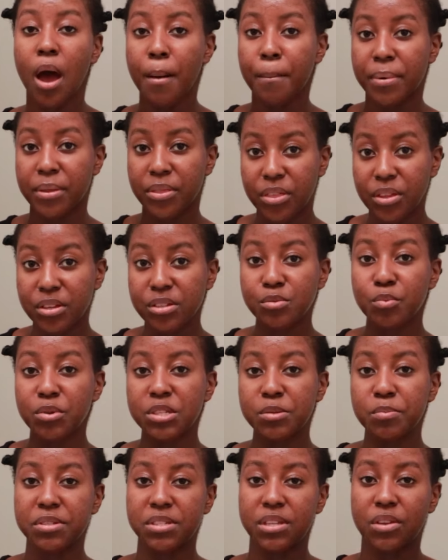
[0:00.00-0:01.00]
But this one
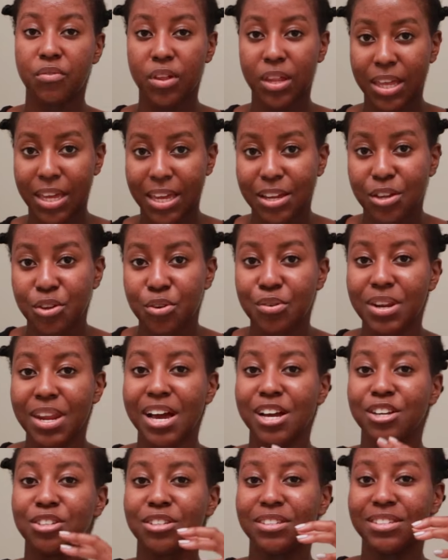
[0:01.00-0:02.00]
specifically, you can
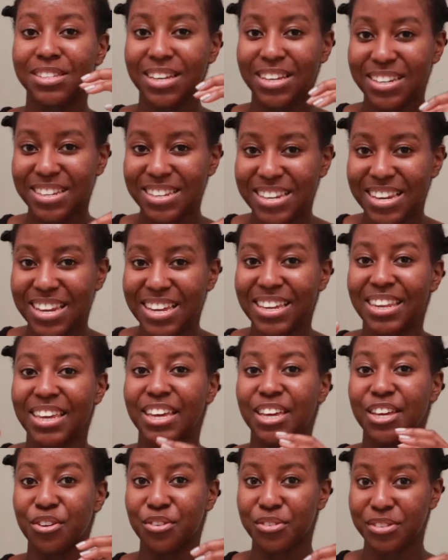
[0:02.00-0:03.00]
actually see it
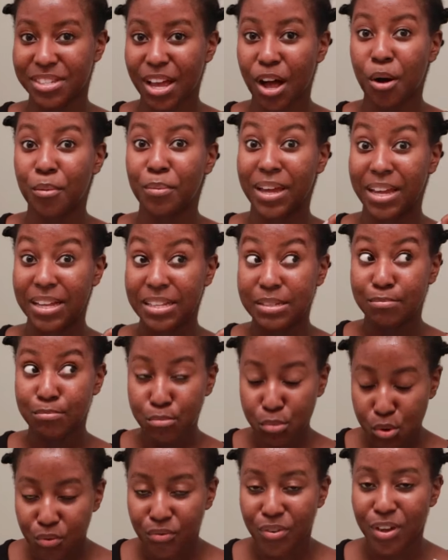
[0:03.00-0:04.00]
kneading your scalp, like it's
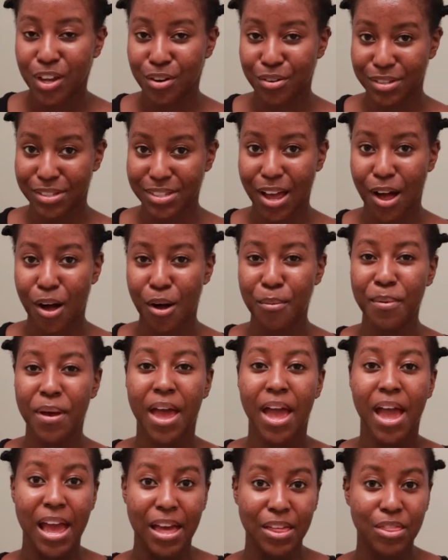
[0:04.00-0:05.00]
moving your scalp
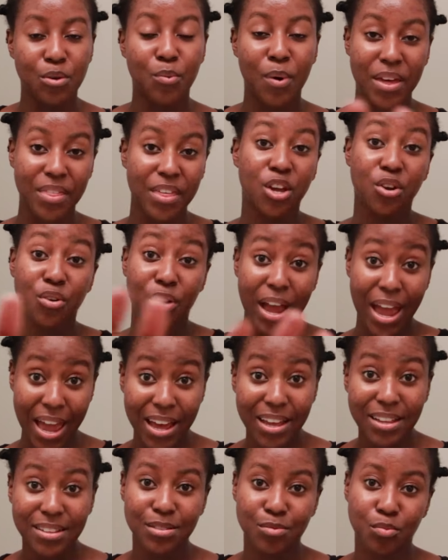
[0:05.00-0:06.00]
in the way that your
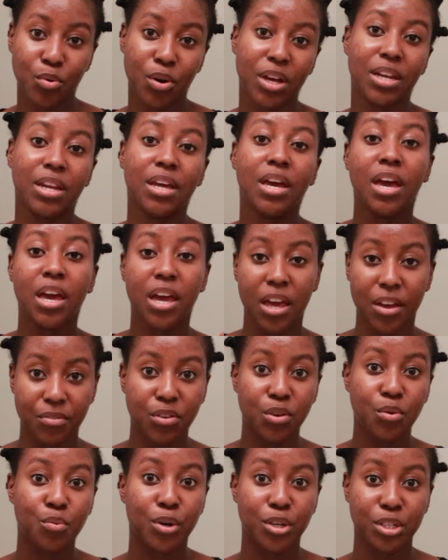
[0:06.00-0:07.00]
hands would if
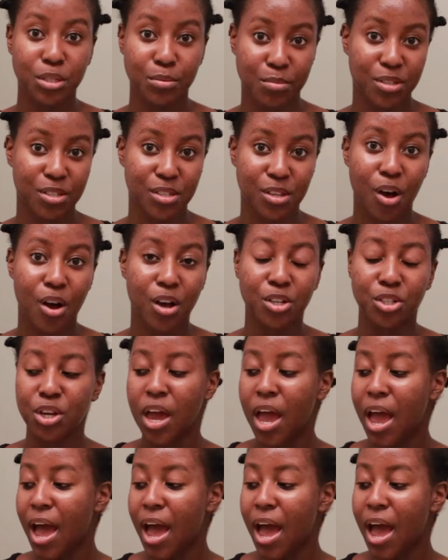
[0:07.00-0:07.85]
you were to massage.